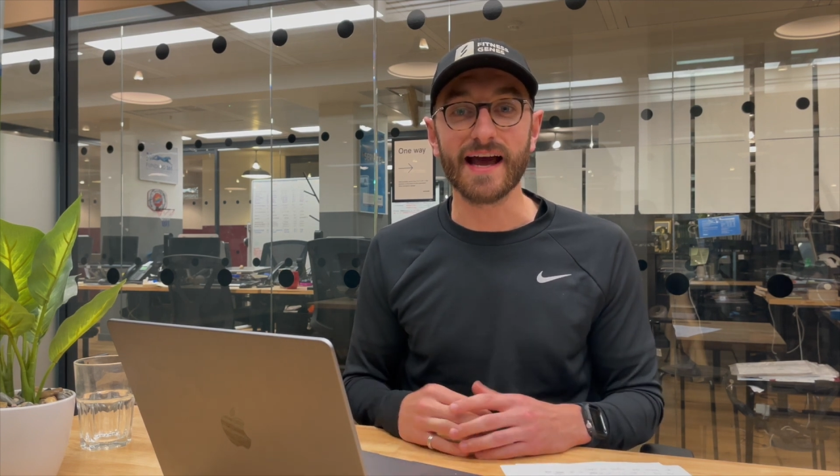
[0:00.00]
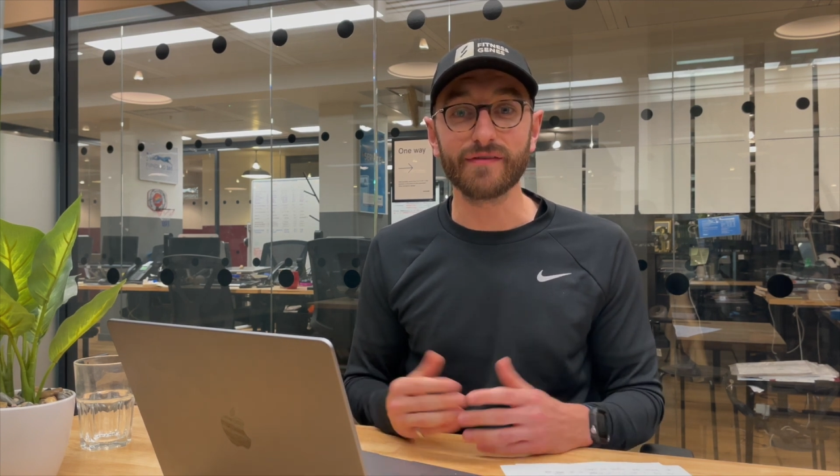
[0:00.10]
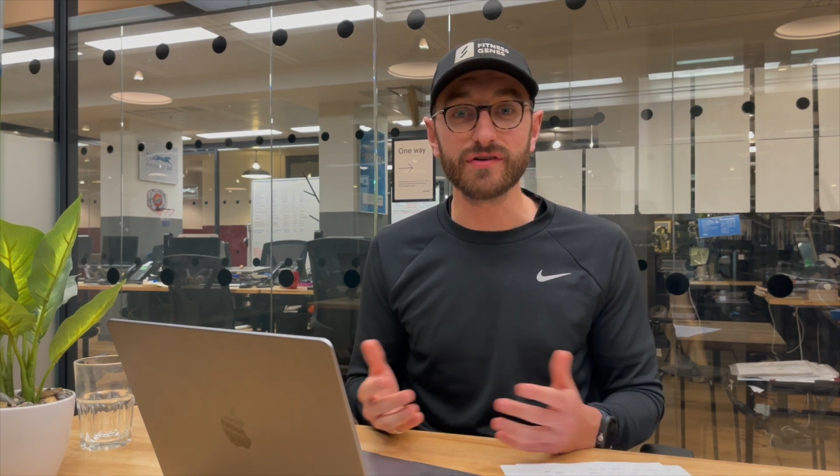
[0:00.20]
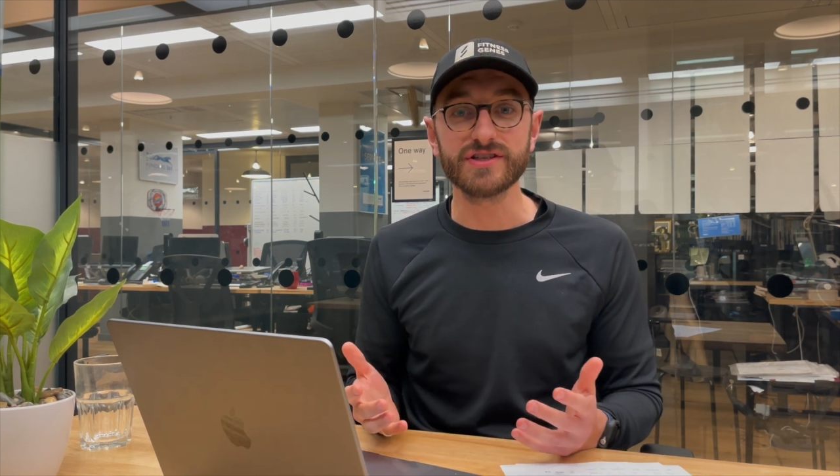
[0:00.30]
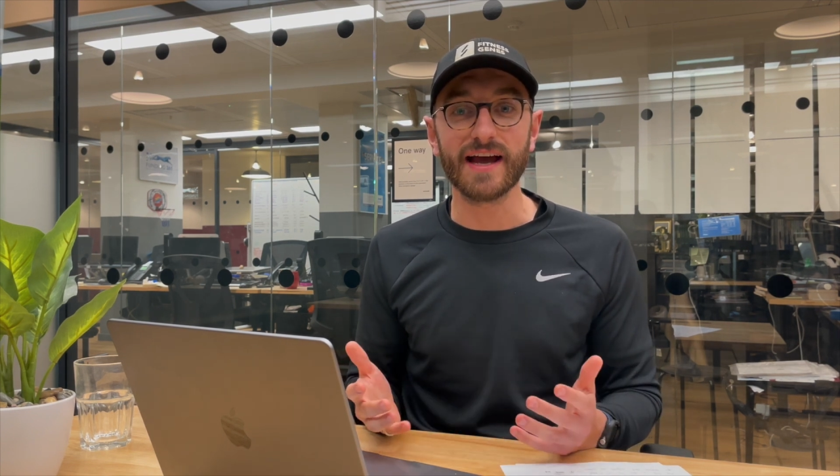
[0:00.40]

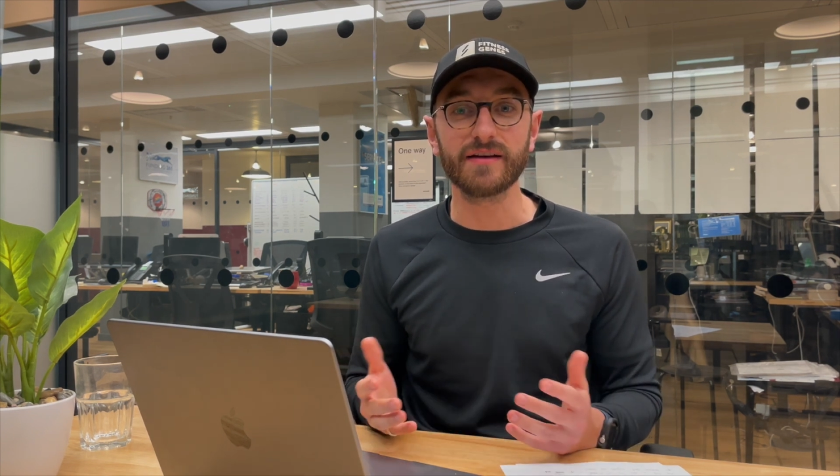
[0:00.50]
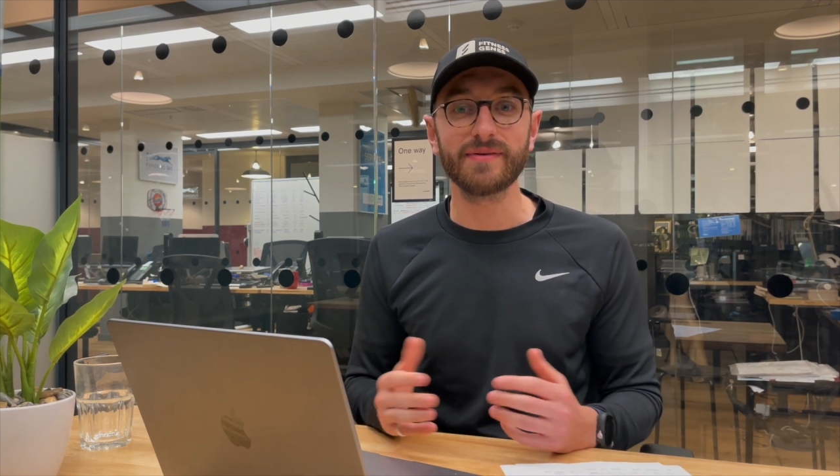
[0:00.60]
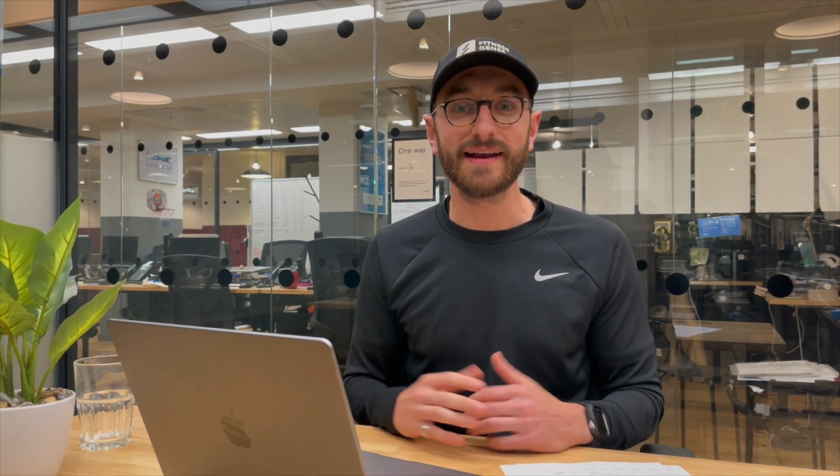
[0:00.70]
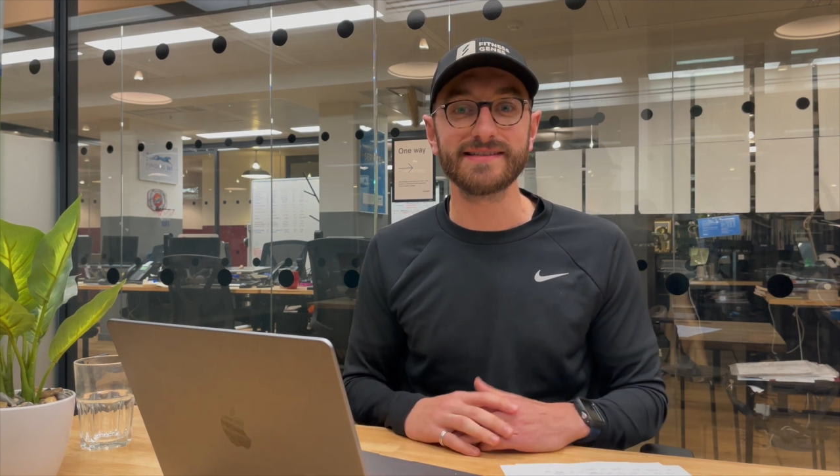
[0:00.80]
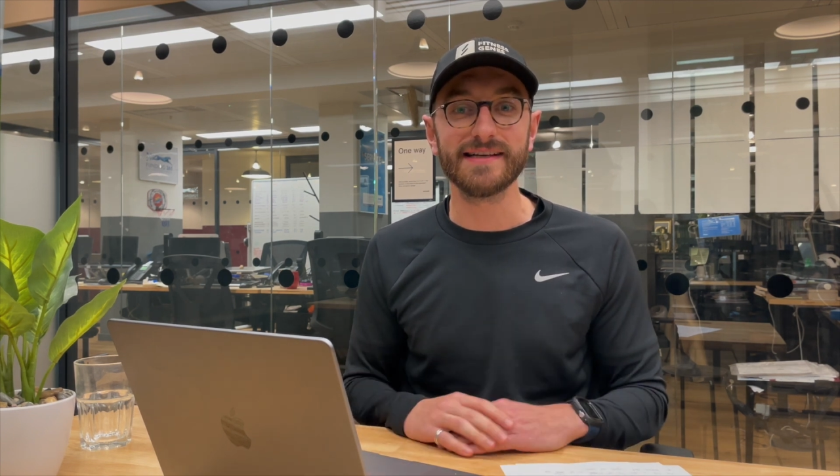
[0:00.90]
average
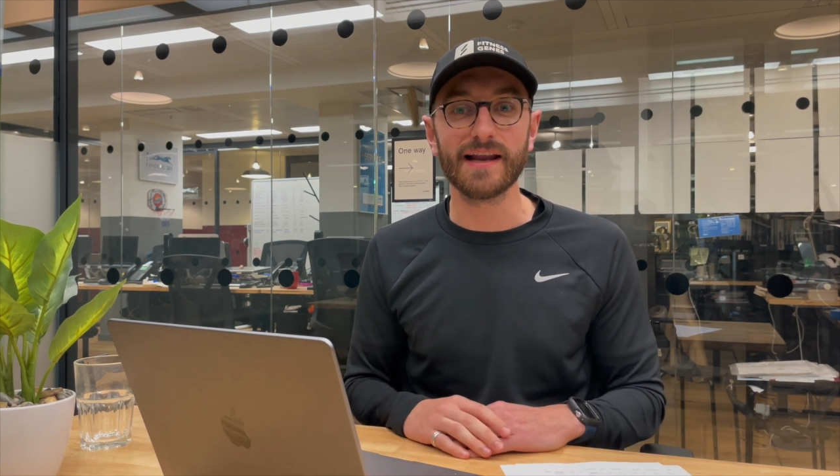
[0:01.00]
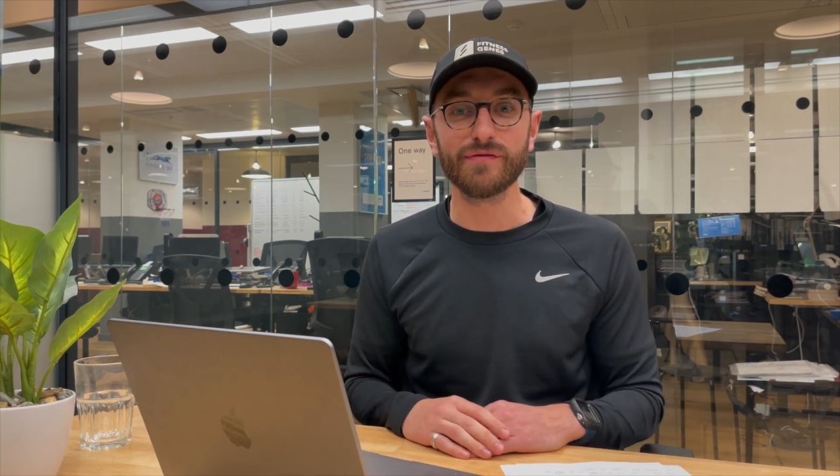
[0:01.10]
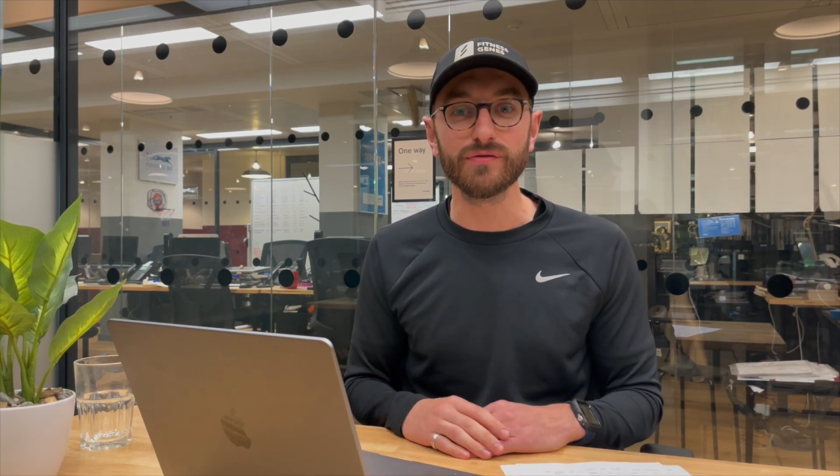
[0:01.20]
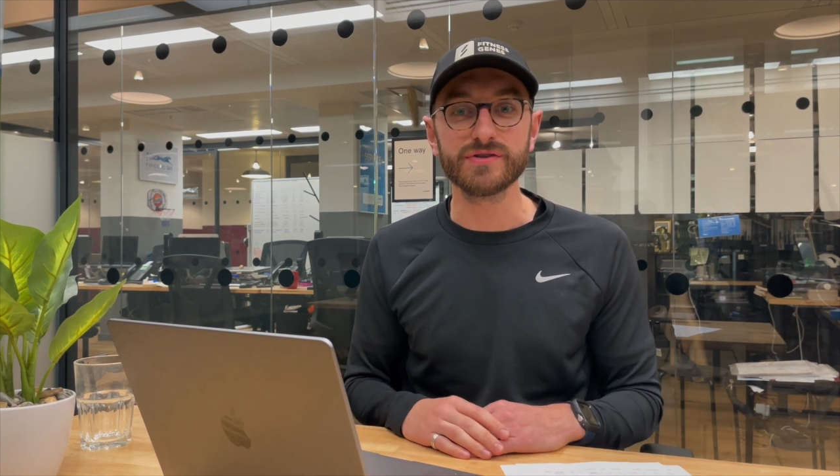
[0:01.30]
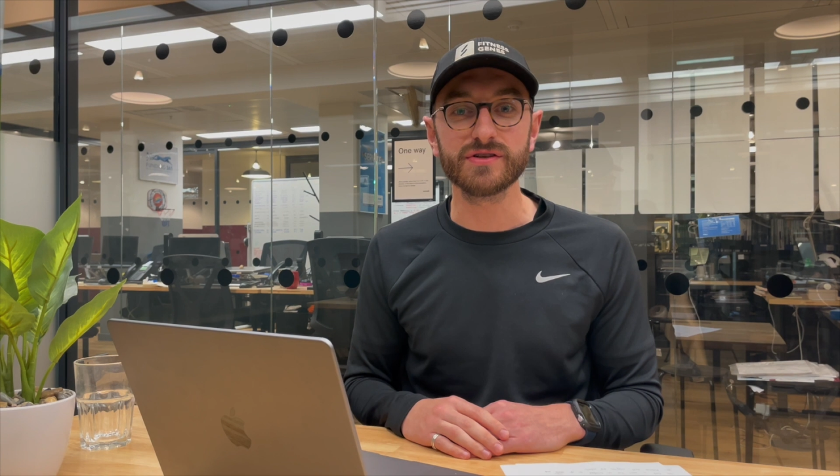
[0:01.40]
adiponectin
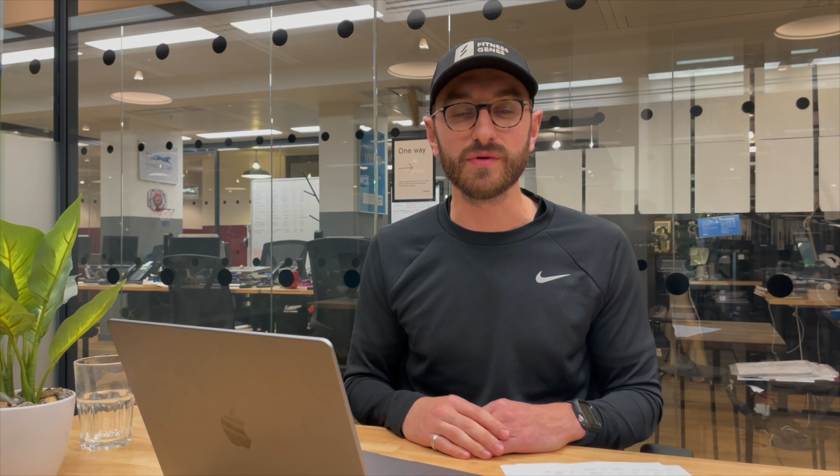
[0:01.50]
levels,